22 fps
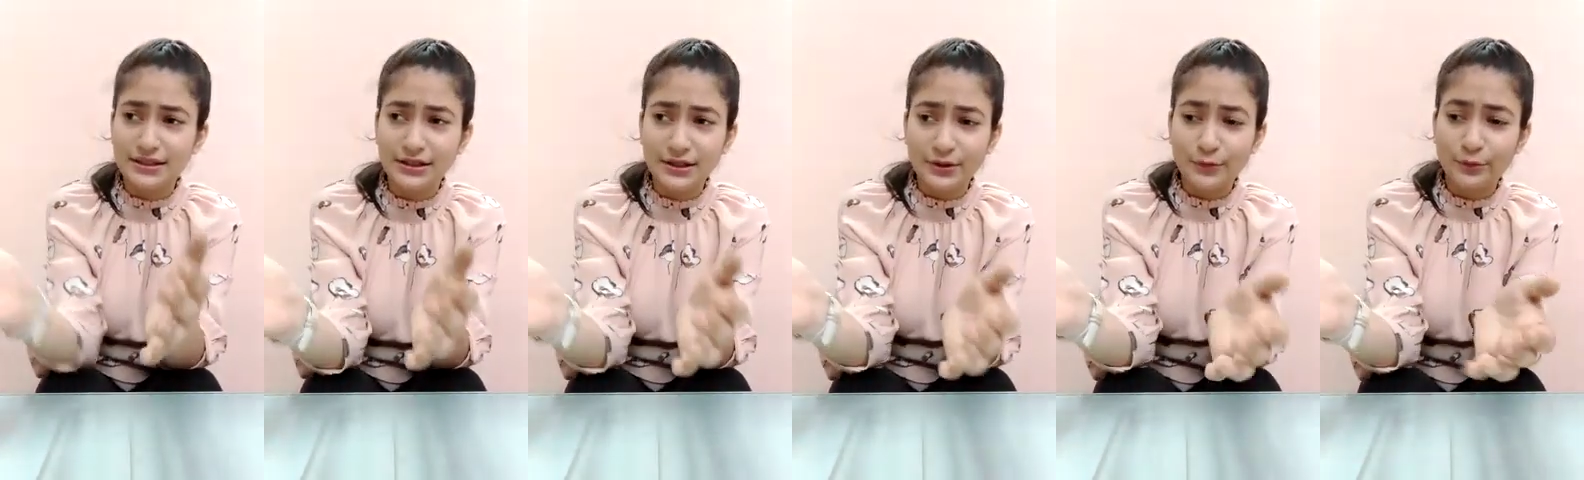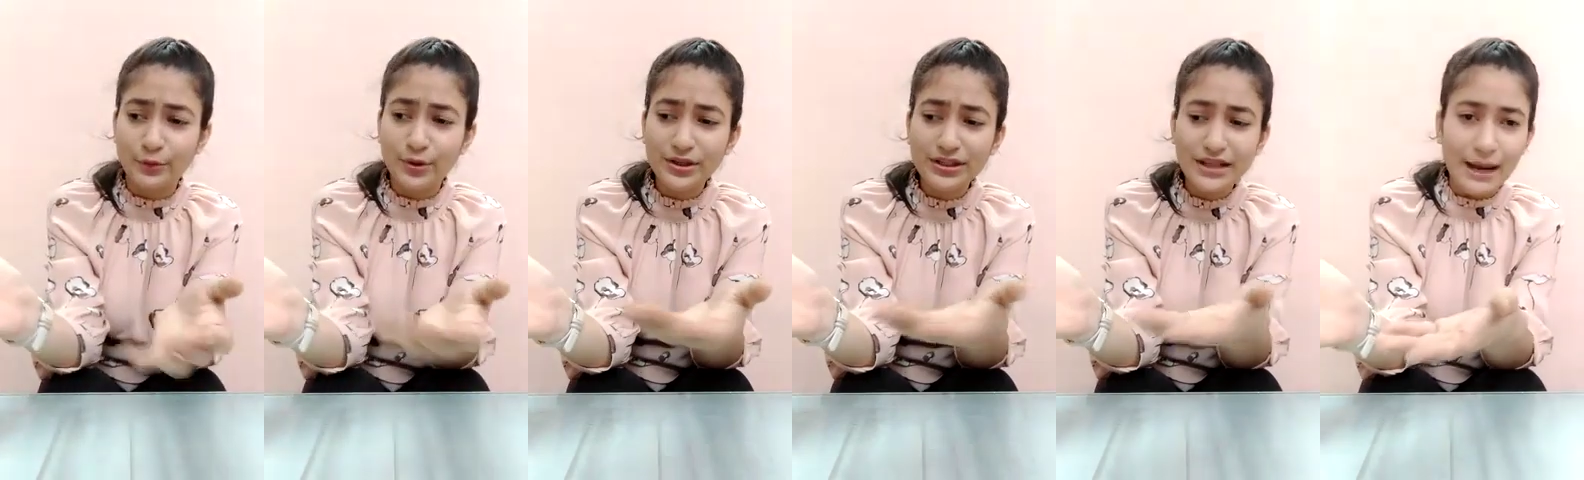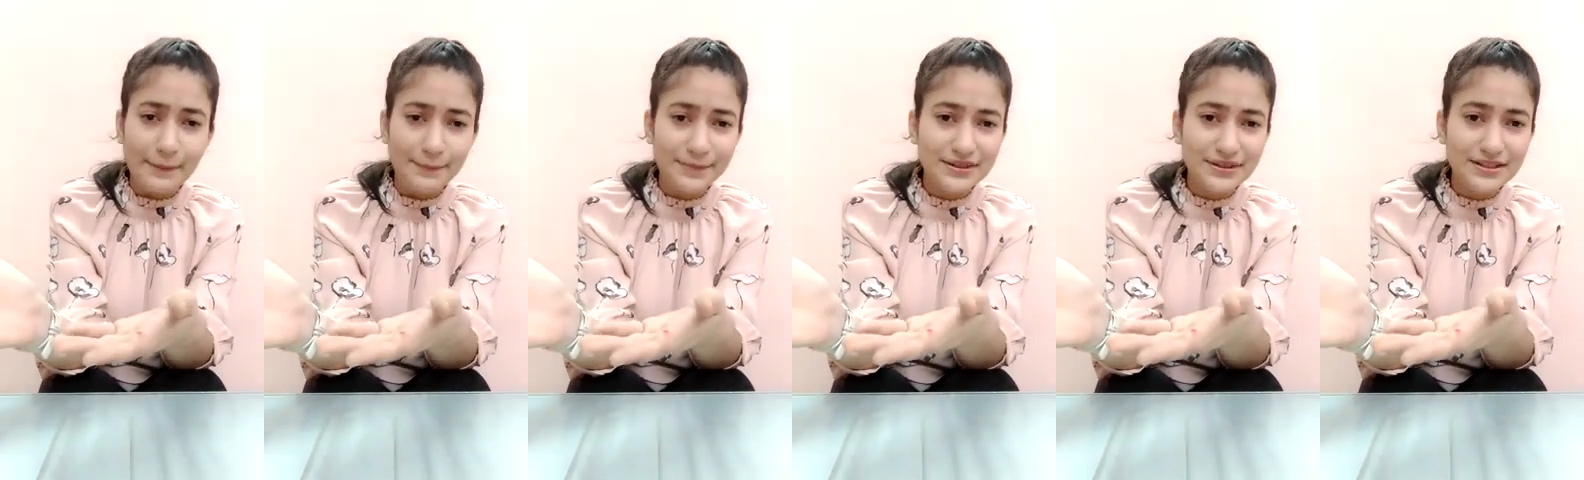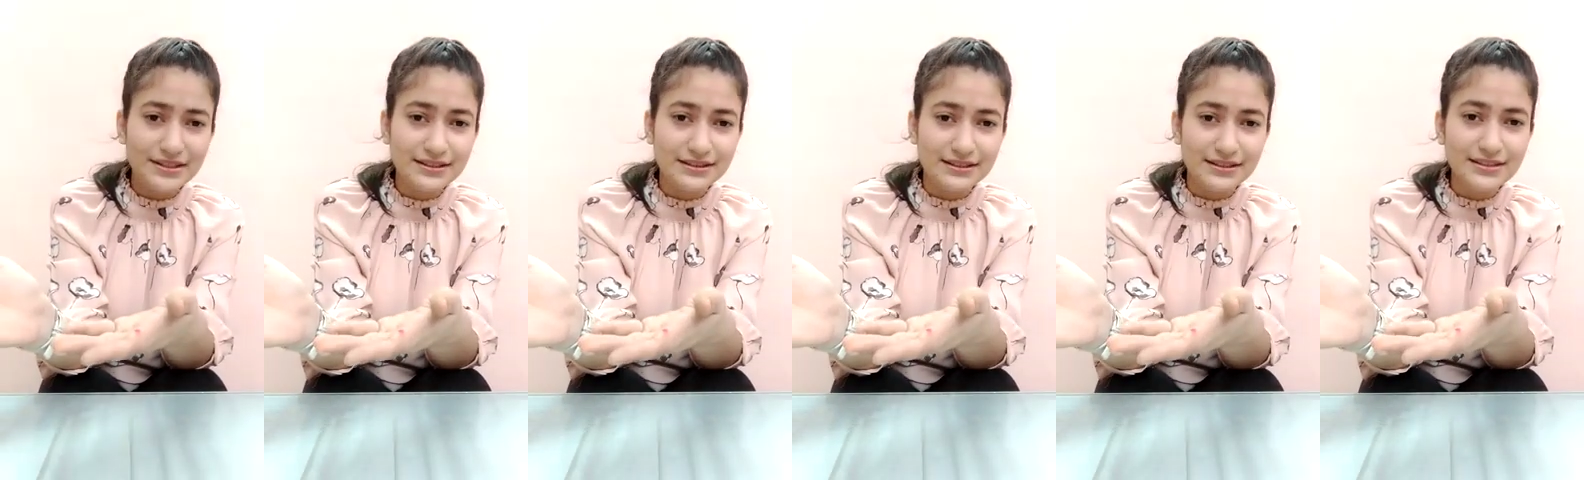uh, what happened
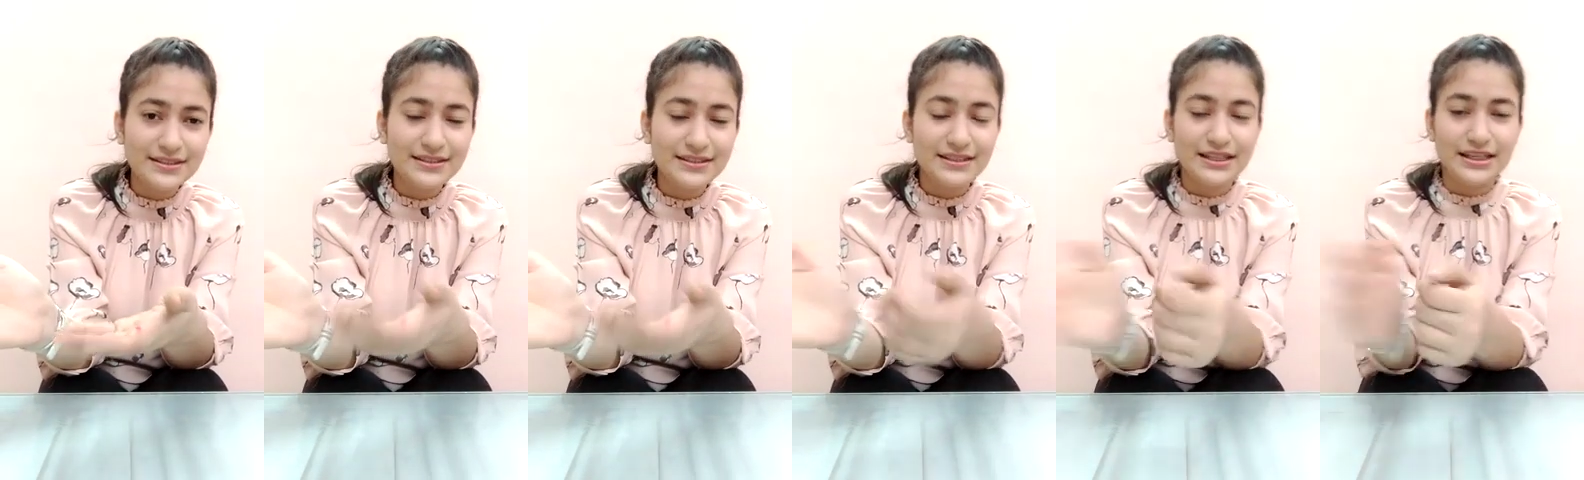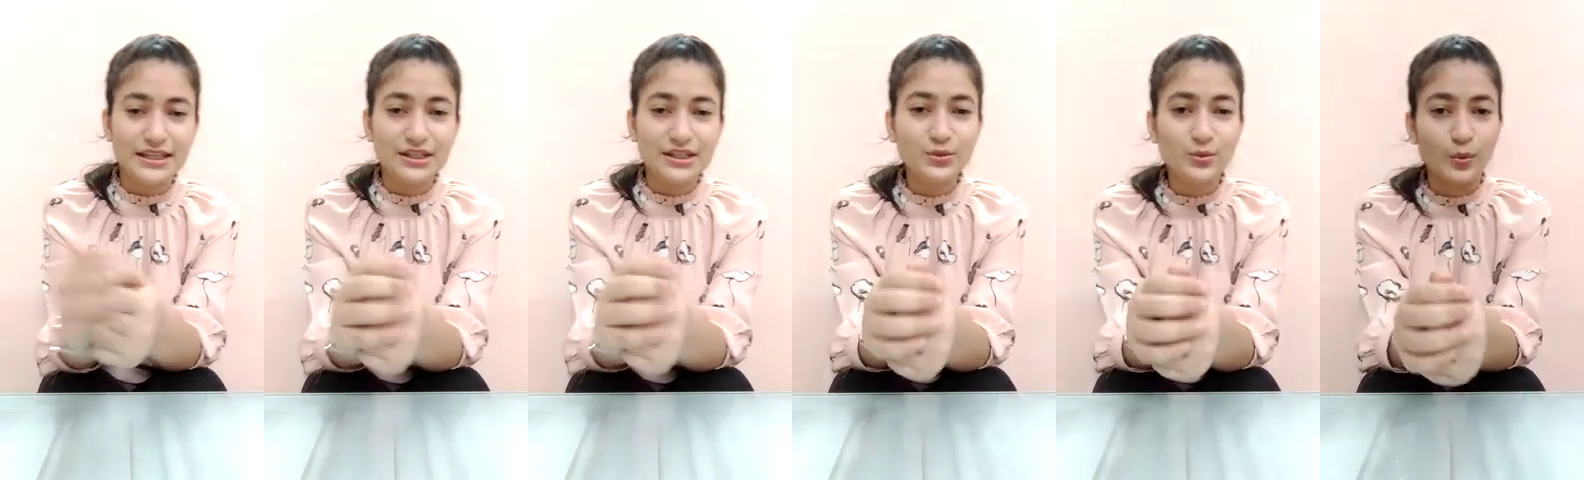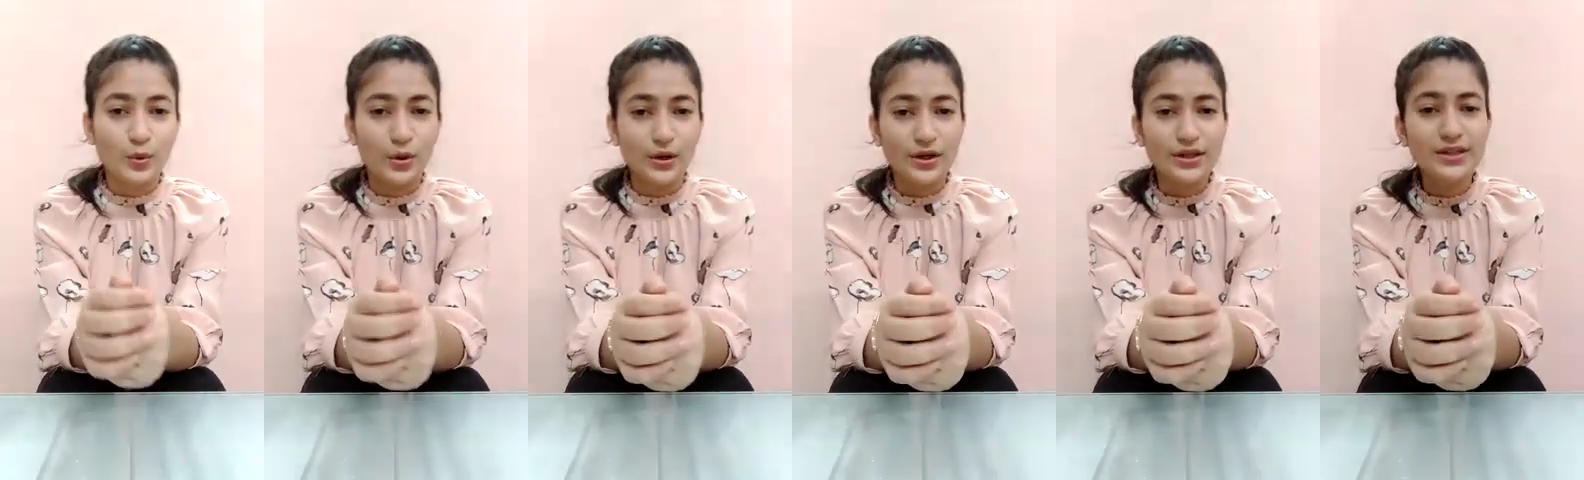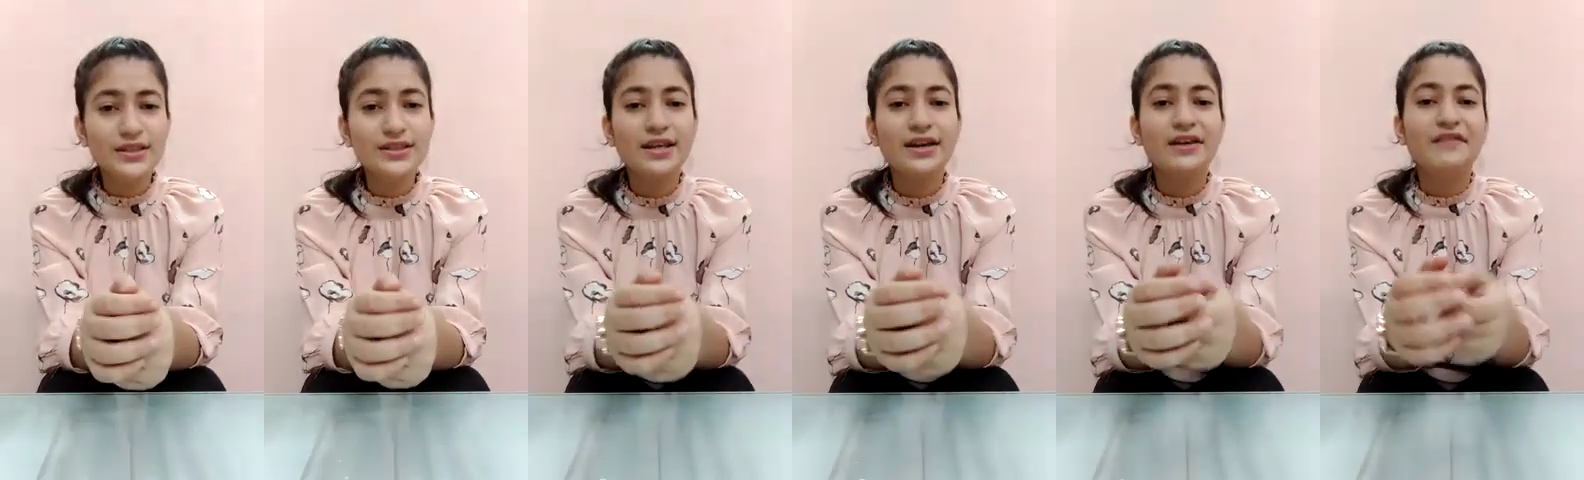in this case
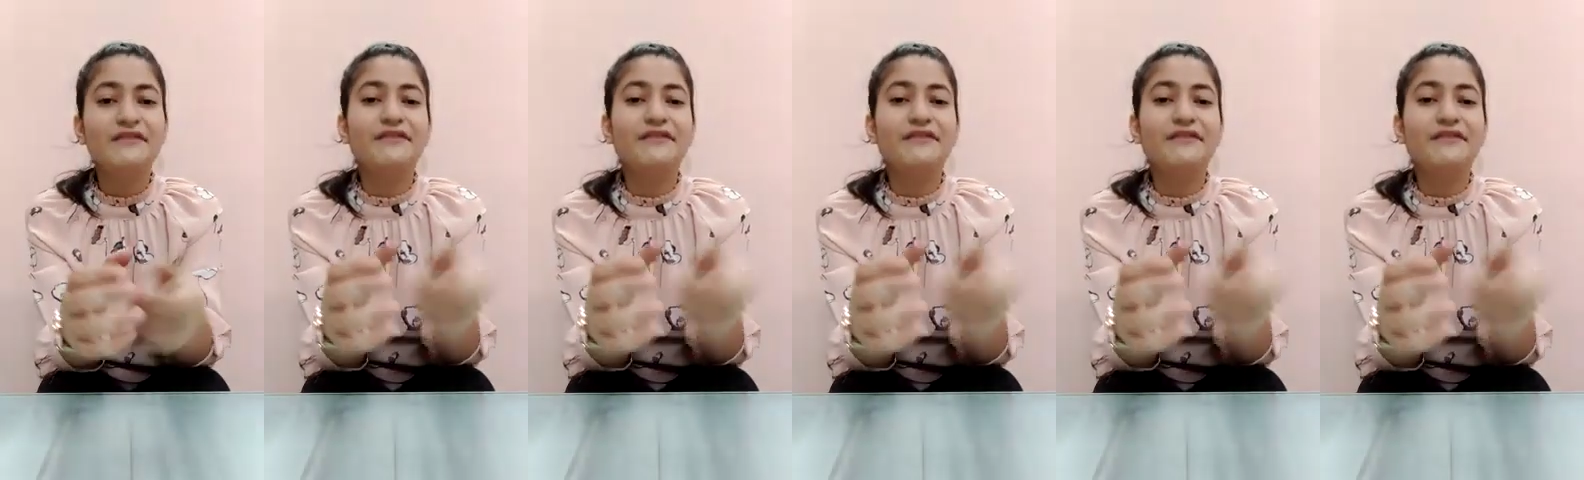was